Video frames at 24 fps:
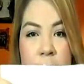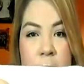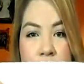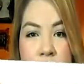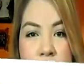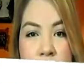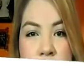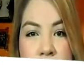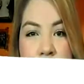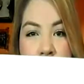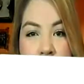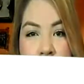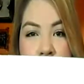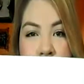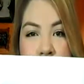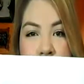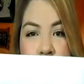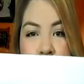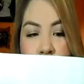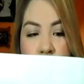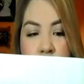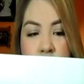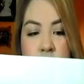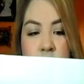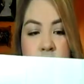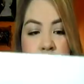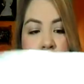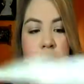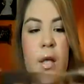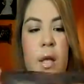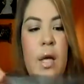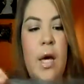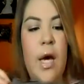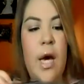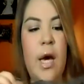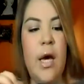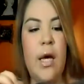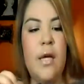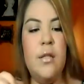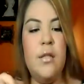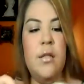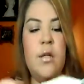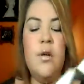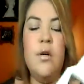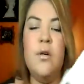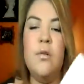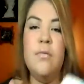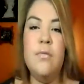and your booklet
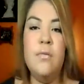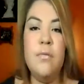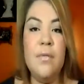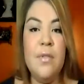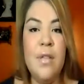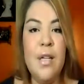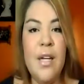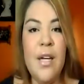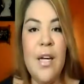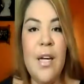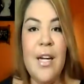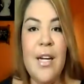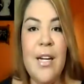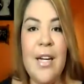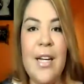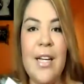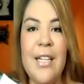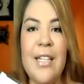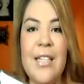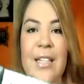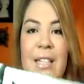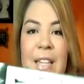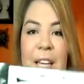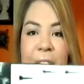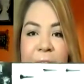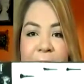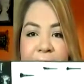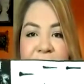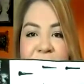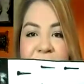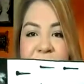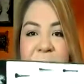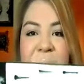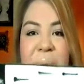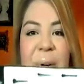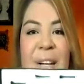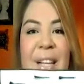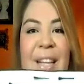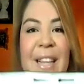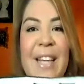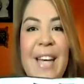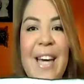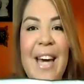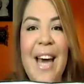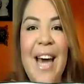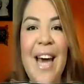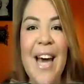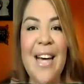has, oh nice, your
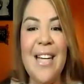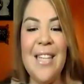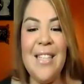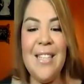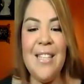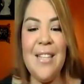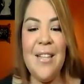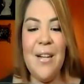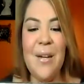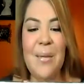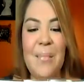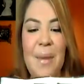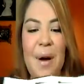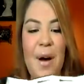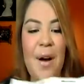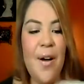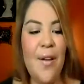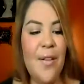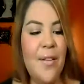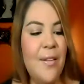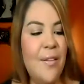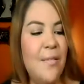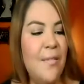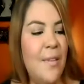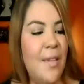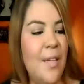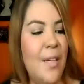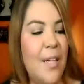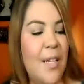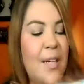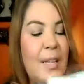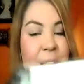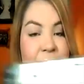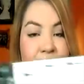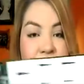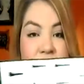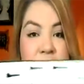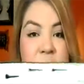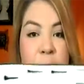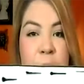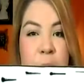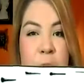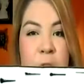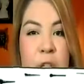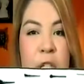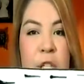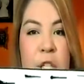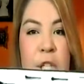booklet has all of the
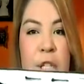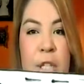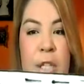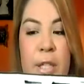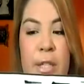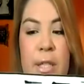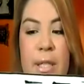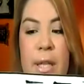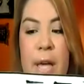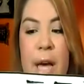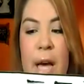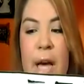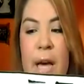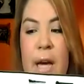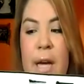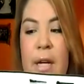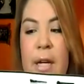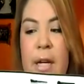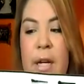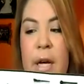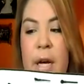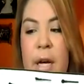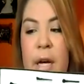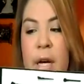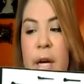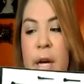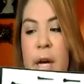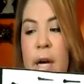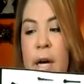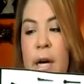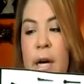different brushes and